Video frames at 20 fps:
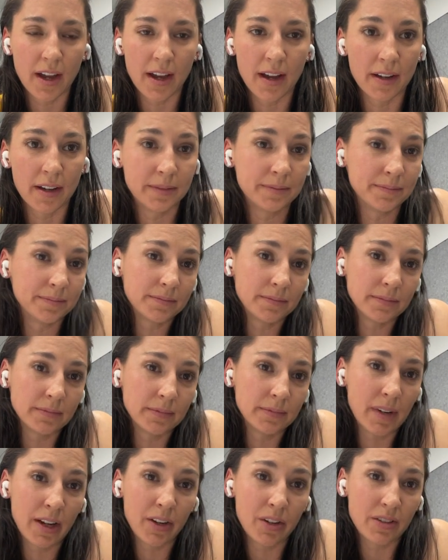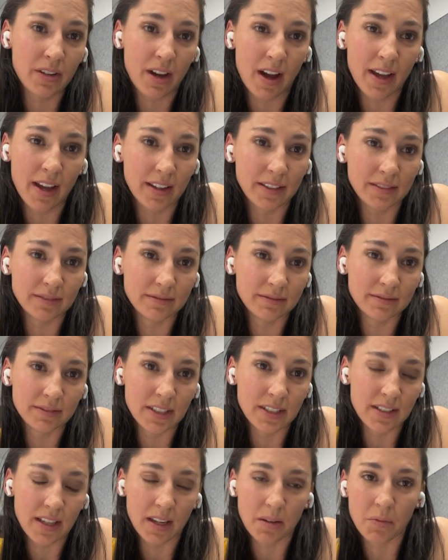um, my own diet
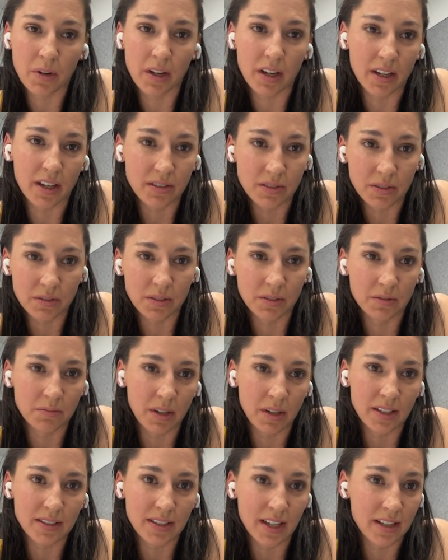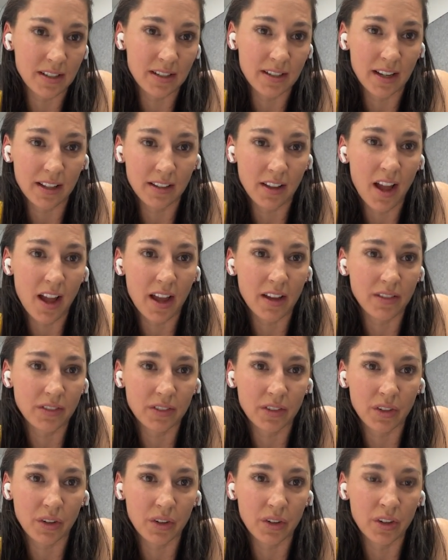the same way I do in my day to day life.
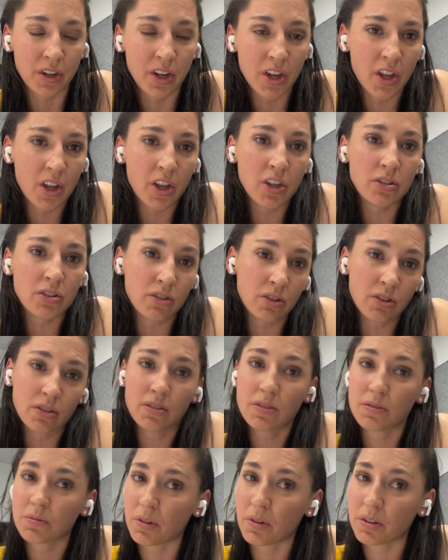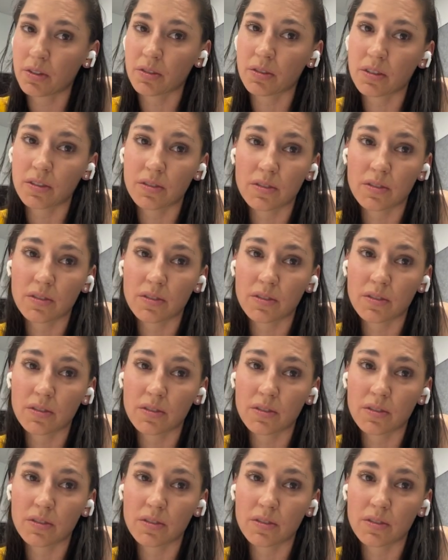So choose what you're